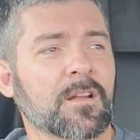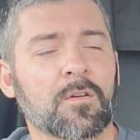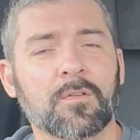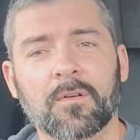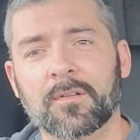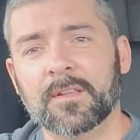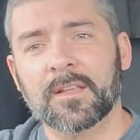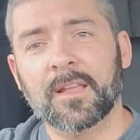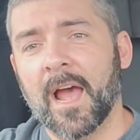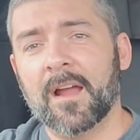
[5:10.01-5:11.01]
know,
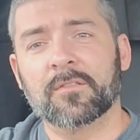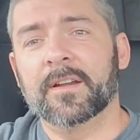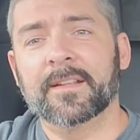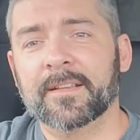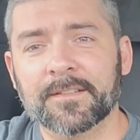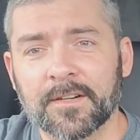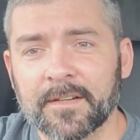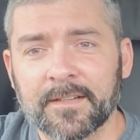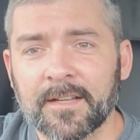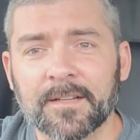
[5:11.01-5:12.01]
I already get
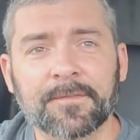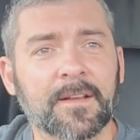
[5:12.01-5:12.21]
dirty enough.